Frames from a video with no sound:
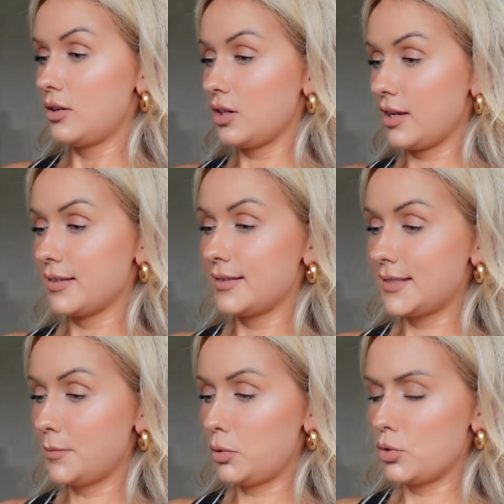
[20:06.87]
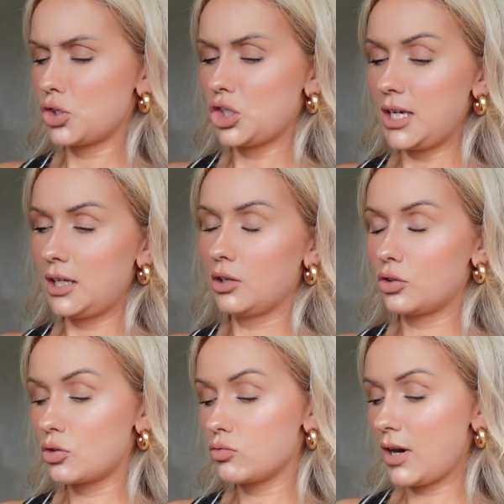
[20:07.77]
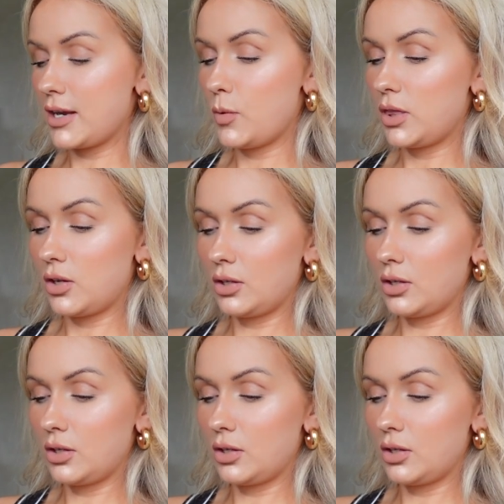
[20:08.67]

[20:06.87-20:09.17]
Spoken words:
Nice, simple, chic, looks great with